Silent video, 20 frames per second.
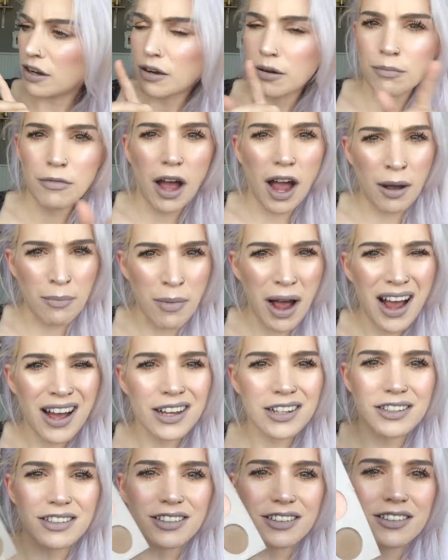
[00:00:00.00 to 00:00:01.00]
um, are
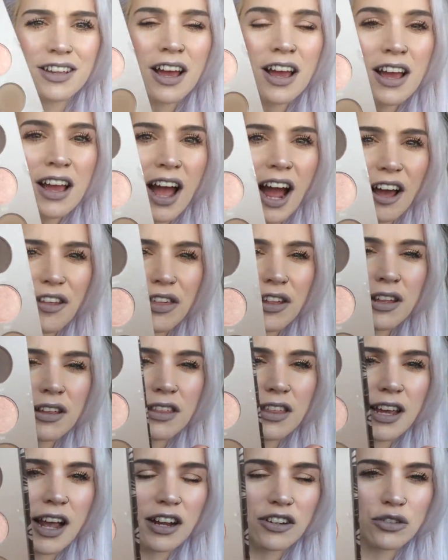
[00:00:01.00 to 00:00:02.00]
mattes. I
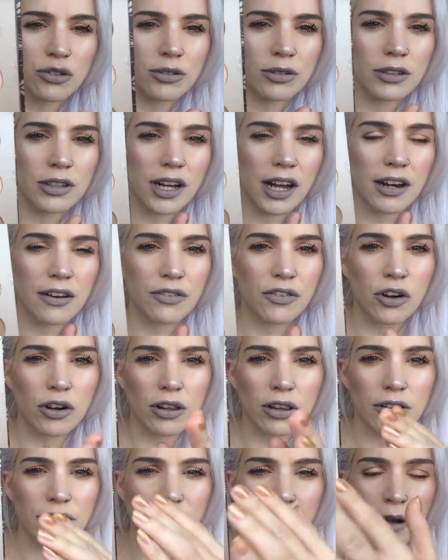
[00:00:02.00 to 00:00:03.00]
think the actual kind of
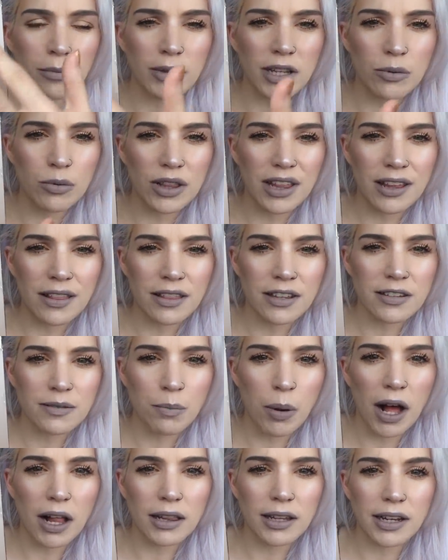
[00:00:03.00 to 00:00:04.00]
colour family within this
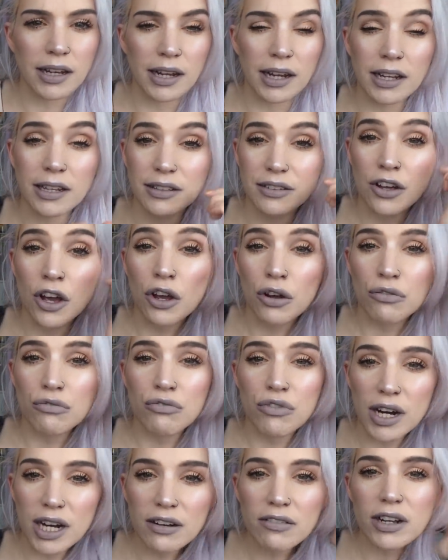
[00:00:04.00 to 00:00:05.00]
palette is
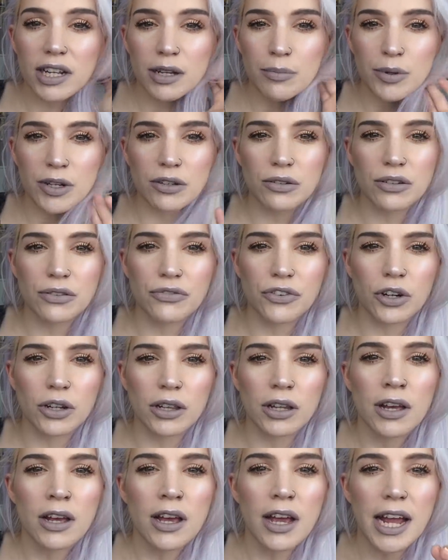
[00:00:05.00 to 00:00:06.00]
really, really
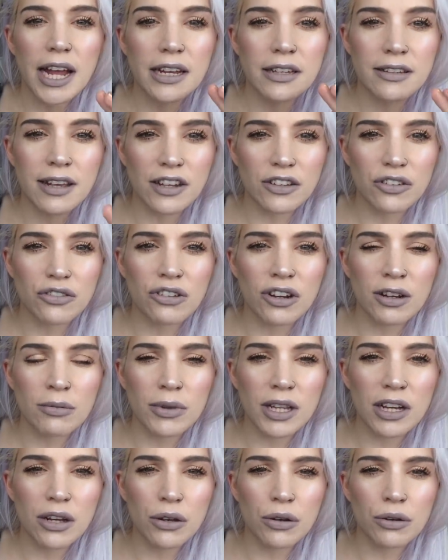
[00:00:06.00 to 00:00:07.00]
beautiful. It's
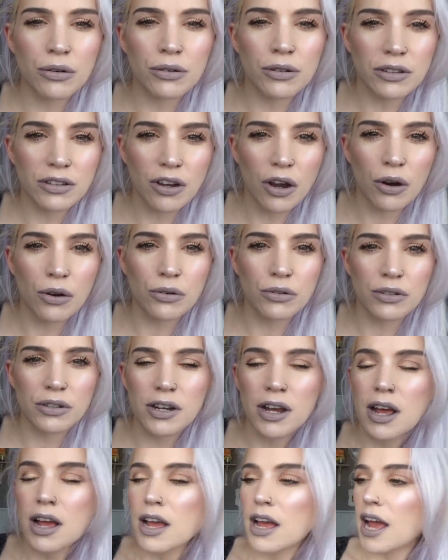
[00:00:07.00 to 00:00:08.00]
extremely cool toned.
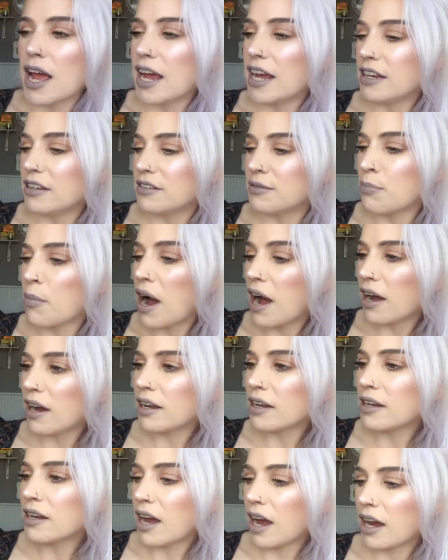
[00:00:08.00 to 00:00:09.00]
It's
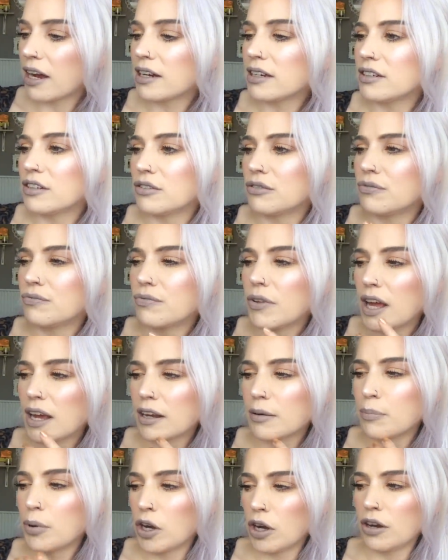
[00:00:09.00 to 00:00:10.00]
my kind of
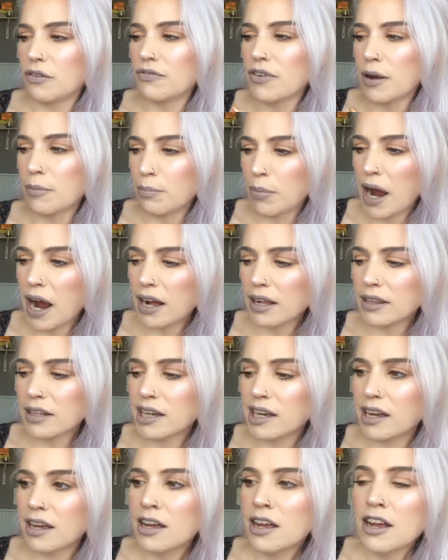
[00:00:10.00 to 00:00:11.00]
like perfect
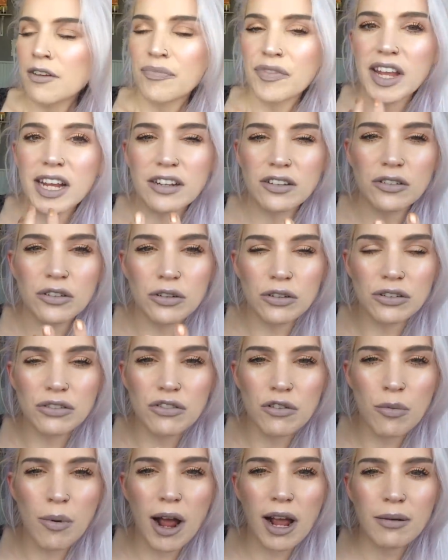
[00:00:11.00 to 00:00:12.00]
palette. It does
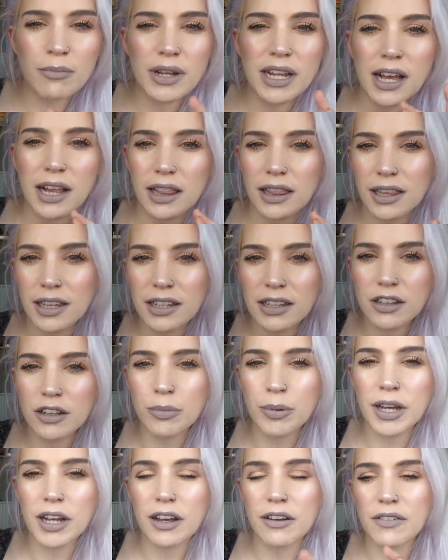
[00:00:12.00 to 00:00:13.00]
remind me a little
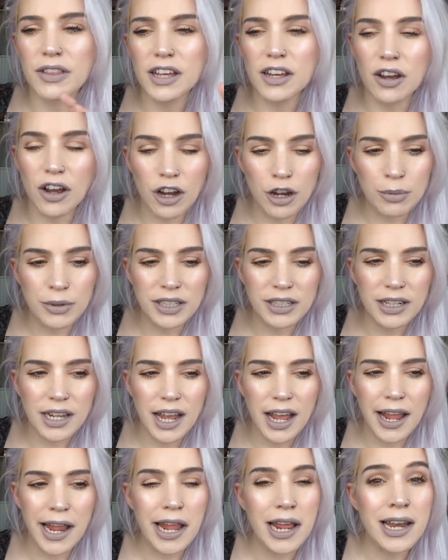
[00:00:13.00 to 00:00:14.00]
bit of the Urban
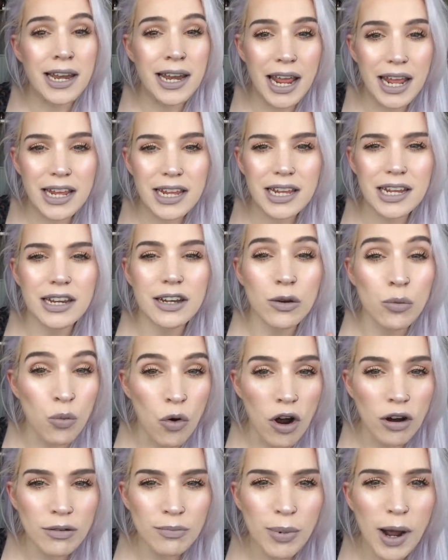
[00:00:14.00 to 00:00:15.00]
Decay Naked
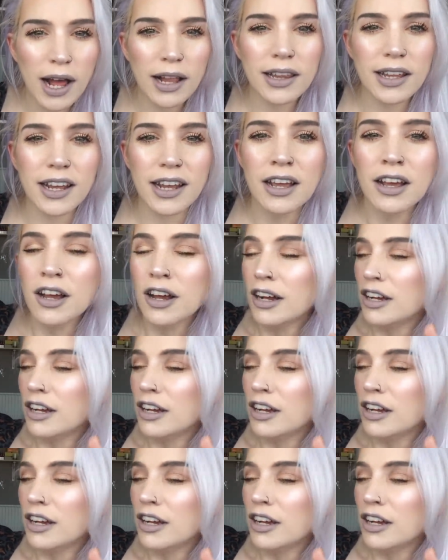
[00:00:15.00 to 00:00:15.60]
one palette,